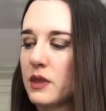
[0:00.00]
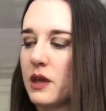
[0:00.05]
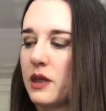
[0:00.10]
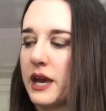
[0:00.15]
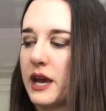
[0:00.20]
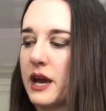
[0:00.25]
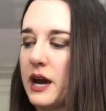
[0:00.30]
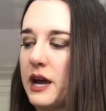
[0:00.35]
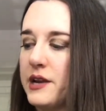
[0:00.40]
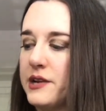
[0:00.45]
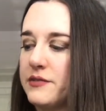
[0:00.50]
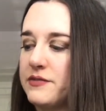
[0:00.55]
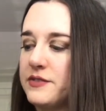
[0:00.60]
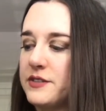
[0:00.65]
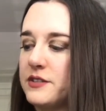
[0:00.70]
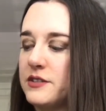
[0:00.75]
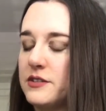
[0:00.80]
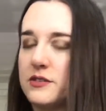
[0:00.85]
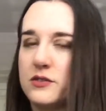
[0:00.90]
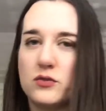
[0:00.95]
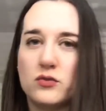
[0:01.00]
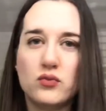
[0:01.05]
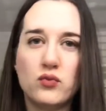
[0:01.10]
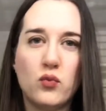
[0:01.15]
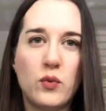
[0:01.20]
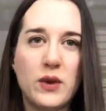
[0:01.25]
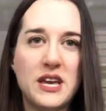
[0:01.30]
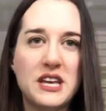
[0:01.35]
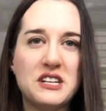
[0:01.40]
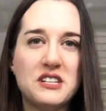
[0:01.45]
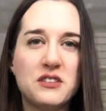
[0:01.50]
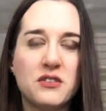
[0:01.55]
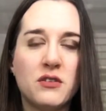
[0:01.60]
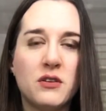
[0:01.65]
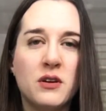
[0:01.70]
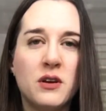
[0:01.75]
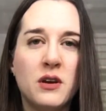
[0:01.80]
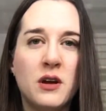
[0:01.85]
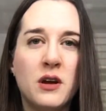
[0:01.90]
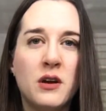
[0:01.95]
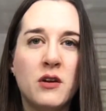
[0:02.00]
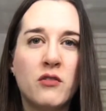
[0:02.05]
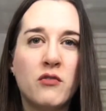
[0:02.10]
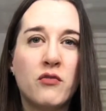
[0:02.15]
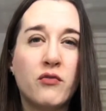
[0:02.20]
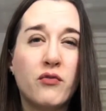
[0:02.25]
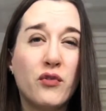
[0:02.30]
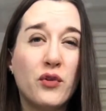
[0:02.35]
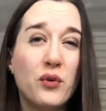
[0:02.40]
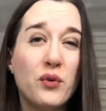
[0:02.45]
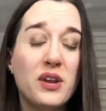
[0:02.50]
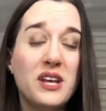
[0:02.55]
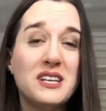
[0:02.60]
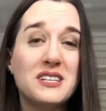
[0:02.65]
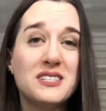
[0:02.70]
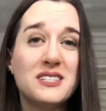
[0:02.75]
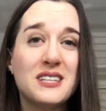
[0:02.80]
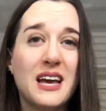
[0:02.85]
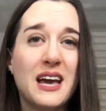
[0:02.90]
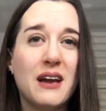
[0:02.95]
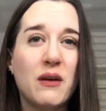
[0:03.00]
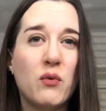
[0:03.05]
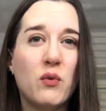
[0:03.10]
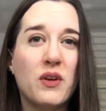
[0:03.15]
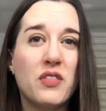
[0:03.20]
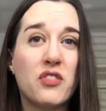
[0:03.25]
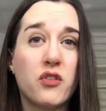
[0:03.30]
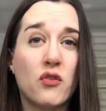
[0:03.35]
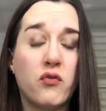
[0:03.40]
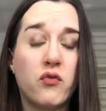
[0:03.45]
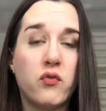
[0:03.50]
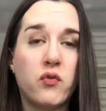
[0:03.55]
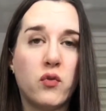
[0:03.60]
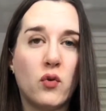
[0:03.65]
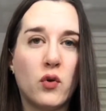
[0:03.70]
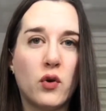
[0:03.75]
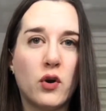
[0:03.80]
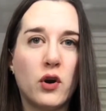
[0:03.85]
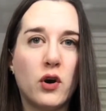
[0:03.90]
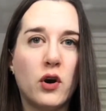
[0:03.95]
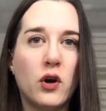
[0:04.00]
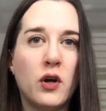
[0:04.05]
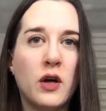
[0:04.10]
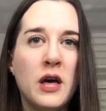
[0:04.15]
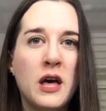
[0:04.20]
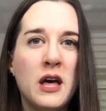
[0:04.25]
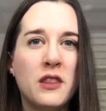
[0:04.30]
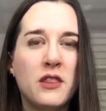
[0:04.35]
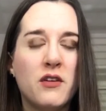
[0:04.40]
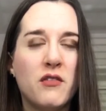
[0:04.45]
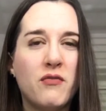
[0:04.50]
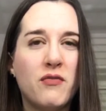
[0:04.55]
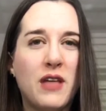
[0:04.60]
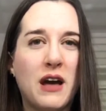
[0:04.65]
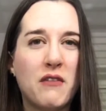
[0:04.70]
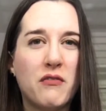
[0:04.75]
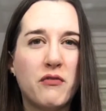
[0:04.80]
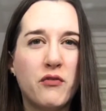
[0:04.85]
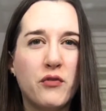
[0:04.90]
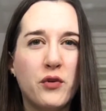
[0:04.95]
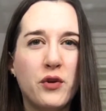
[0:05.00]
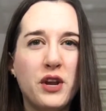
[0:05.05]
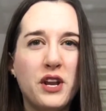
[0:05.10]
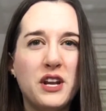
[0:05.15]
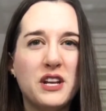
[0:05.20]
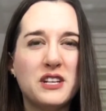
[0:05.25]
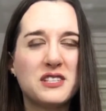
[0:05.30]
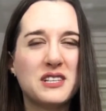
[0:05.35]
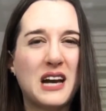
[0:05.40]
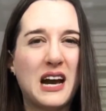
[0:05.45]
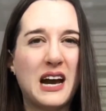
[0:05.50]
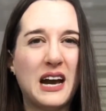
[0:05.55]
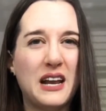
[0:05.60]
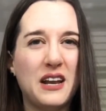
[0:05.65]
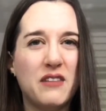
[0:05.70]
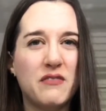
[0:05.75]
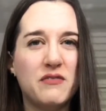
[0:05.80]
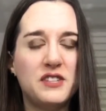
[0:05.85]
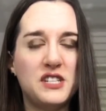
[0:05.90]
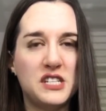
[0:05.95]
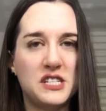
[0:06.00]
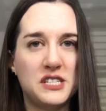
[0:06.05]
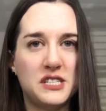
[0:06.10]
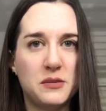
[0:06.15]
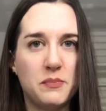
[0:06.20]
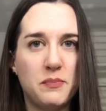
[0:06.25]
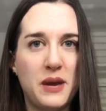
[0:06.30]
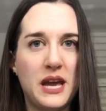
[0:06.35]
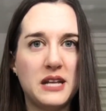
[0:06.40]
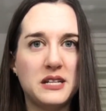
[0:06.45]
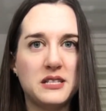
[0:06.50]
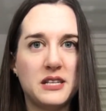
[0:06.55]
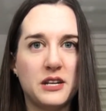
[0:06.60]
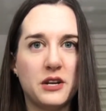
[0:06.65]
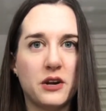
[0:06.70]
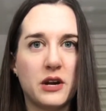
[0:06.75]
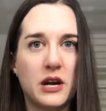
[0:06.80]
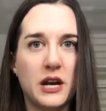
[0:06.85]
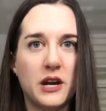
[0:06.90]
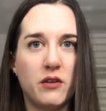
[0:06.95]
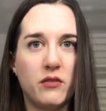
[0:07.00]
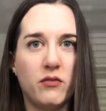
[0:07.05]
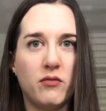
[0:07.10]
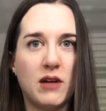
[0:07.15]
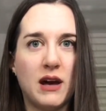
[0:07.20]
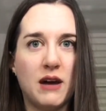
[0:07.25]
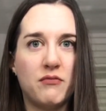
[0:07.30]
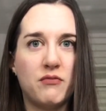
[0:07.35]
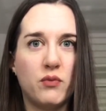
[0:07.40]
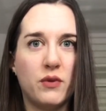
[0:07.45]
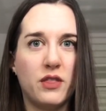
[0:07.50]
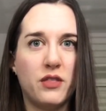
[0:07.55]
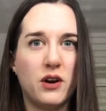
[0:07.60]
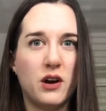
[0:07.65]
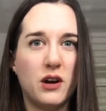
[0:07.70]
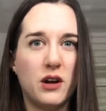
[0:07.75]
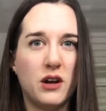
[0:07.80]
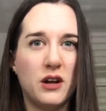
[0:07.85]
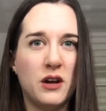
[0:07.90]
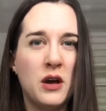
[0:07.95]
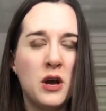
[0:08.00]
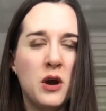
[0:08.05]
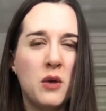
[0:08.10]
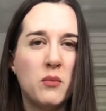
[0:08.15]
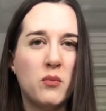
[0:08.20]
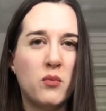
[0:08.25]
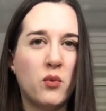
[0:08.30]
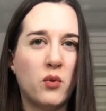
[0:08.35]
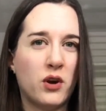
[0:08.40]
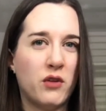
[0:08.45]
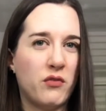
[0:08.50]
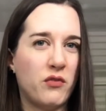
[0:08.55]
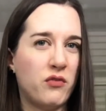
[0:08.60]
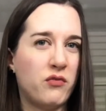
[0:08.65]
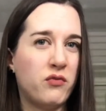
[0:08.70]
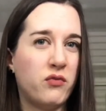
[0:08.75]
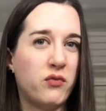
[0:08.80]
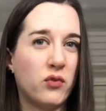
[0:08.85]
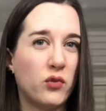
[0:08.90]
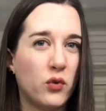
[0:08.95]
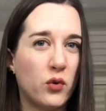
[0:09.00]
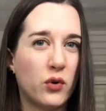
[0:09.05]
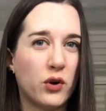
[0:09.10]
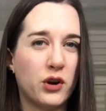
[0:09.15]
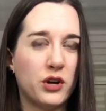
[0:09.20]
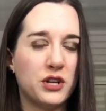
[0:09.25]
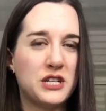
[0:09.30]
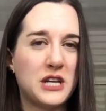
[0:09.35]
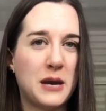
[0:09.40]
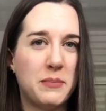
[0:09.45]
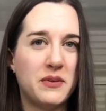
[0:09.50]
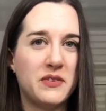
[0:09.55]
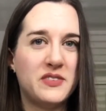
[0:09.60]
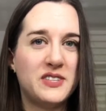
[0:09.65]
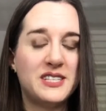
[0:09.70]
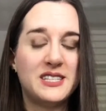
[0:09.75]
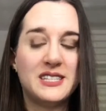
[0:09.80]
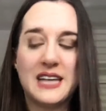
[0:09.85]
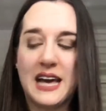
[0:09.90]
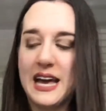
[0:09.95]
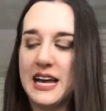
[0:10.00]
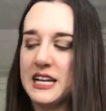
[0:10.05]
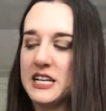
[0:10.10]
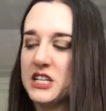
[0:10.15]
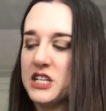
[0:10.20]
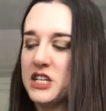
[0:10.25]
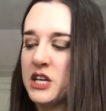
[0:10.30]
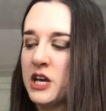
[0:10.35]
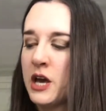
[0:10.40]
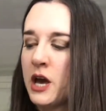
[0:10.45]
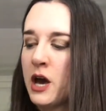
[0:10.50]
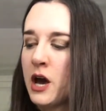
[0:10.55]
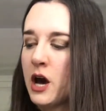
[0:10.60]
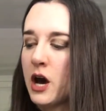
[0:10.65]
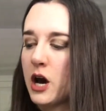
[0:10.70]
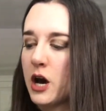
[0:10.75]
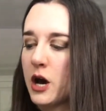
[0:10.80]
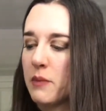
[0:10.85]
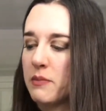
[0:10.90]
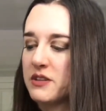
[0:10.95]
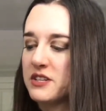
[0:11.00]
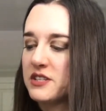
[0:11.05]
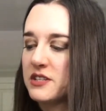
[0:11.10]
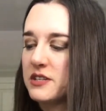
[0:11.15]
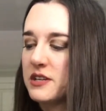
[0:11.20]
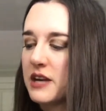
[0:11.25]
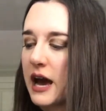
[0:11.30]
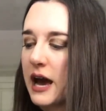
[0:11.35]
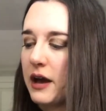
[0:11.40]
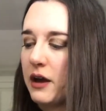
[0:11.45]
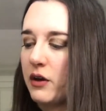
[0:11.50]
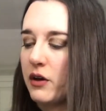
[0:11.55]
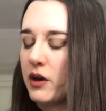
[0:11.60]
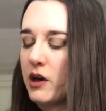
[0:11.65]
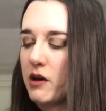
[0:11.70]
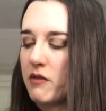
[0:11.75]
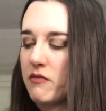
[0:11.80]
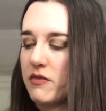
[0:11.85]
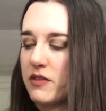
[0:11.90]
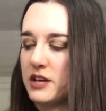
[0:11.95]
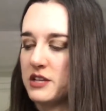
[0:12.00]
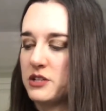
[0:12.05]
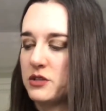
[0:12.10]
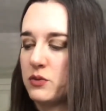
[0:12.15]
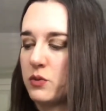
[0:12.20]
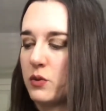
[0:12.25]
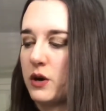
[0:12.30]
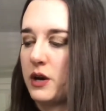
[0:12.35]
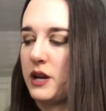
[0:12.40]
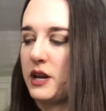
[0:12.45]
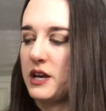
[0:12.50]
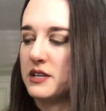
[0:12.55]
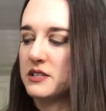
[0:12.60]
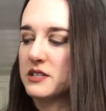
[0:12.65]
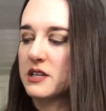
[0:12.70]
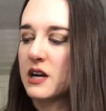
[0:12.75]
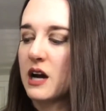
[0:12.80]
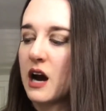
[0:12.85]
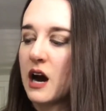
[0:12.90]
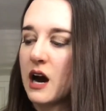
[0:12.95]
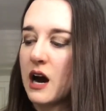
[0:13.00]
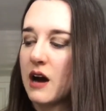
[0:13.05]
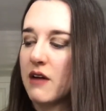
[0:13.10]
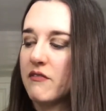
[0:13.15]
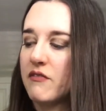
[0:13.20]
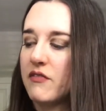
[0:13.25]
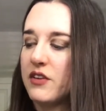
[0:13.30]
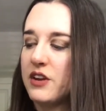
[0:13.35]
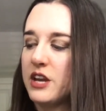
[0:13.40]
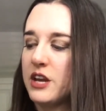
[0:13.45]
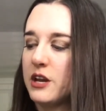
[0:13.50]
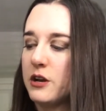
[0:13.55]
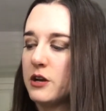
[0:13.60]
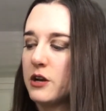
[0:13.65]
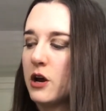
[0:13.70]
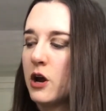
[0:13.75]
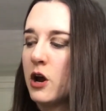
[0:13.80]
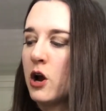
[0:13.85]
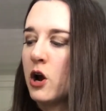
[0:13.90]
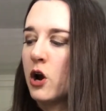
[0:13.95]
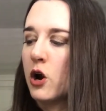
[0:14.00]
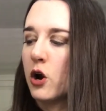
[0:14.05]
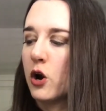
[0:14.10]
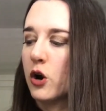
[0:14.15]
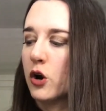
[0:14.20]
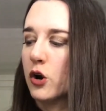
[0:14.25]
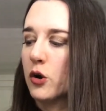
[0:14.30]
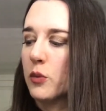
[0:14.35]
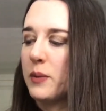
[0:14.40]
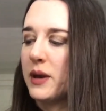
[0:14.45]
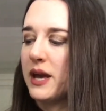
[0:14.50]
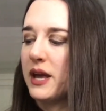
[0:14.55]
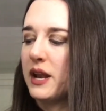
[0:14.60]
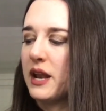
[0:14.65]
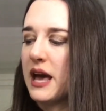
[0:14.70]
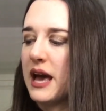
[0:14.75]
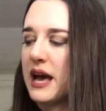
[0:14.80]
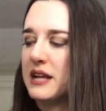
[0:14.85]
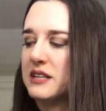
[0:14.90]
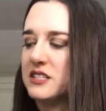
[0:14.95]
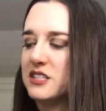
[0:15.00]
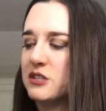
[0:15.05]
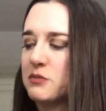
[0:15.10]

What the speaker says: like kind of sweet, fruity scent with the floral. That fruitiness kind of dissipates and you're kind of left with a more of a floral type of scent. The style of this one is confident, urban, and